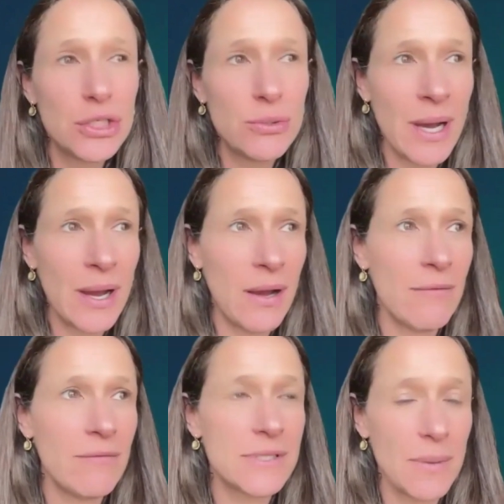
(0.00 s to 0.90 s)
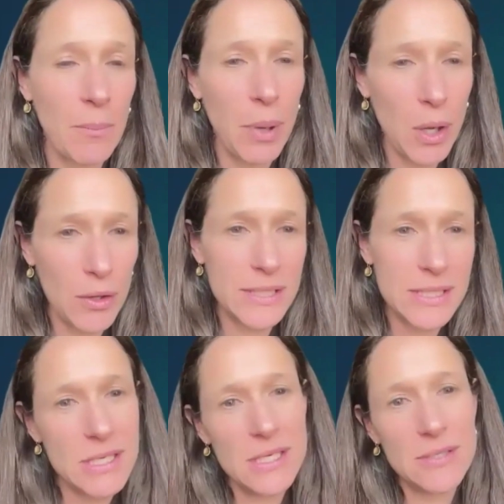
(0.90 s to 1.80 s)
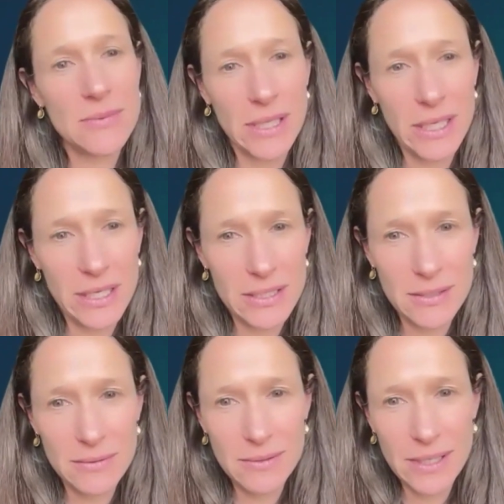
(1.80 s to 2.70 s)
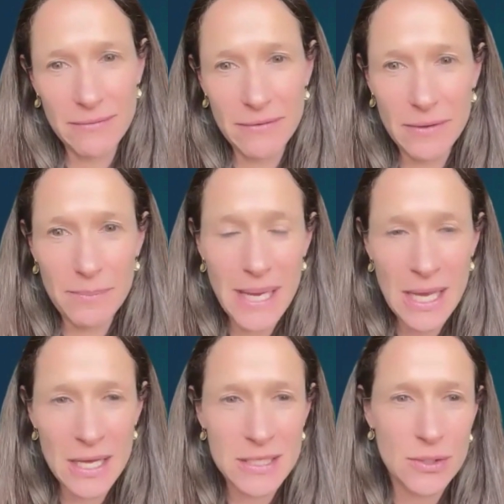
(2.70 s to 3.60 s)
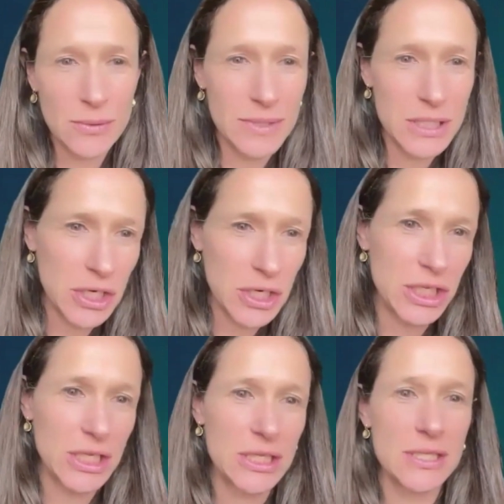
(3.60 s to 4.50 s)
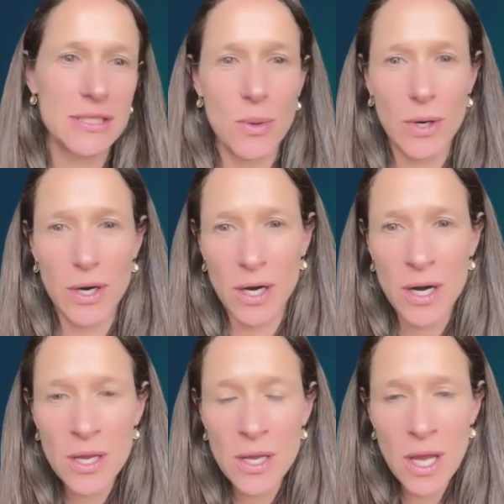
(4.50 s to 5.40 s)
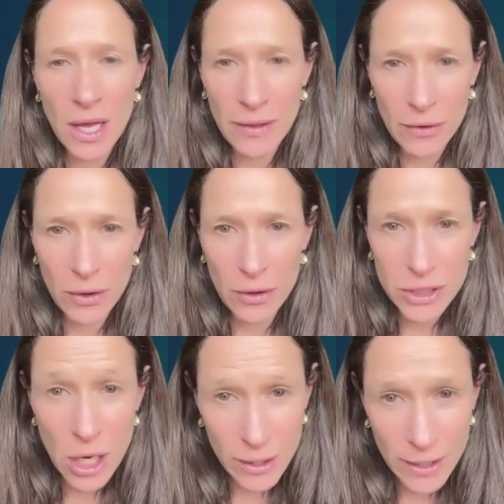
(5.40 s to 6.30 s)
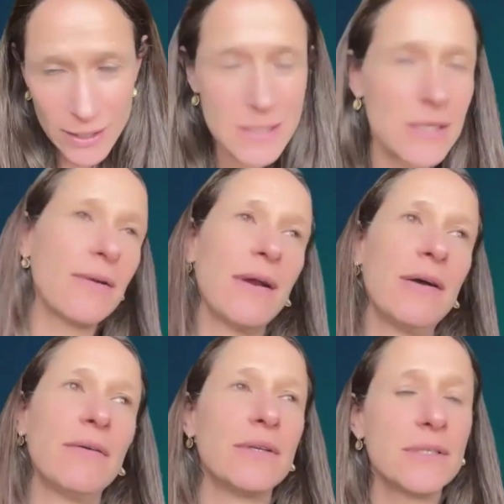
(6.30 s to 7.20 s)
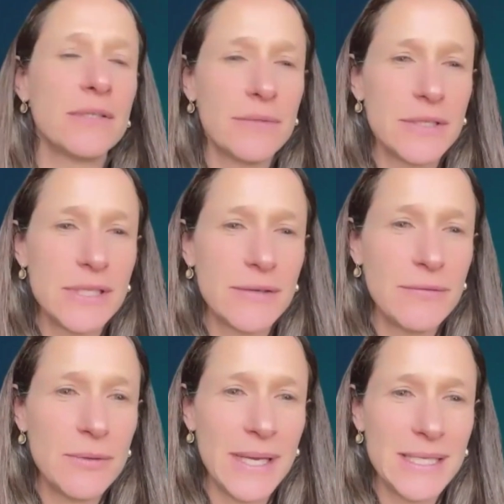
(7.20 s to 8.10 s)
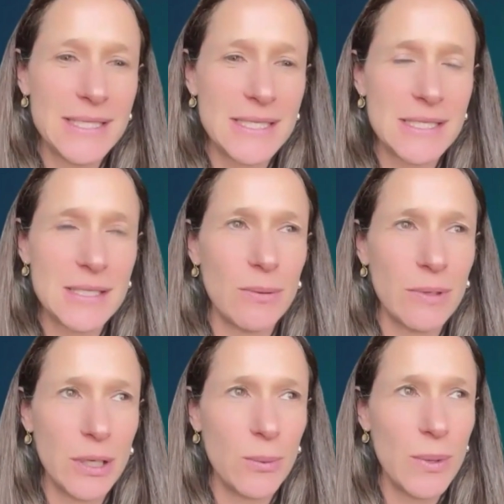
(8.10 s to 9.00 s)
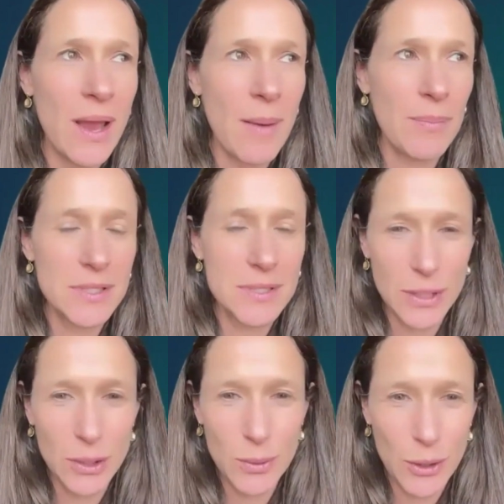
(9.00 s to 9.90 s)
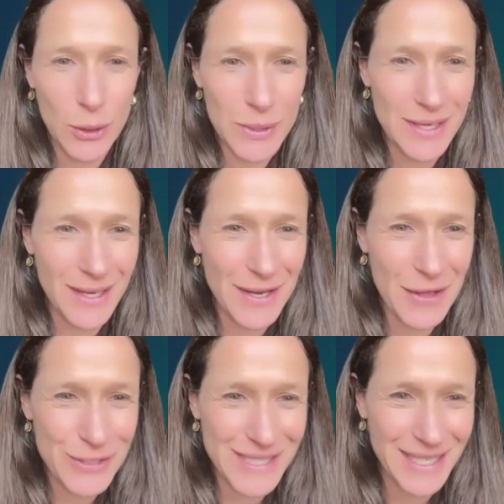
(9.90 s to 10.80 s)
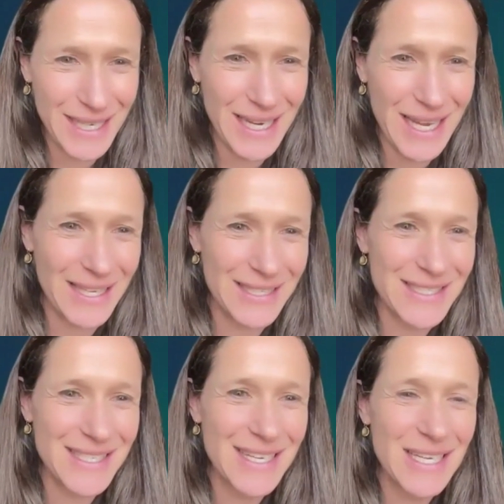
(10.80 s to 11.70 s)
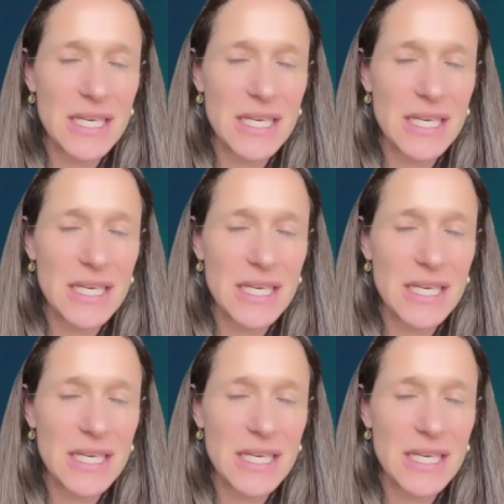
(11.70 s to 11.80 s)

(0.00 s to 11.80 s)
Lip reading: Do you have some policies related to landfill bans or restrictions or other targets around reducing food waste? So, what happens when you go to another state, and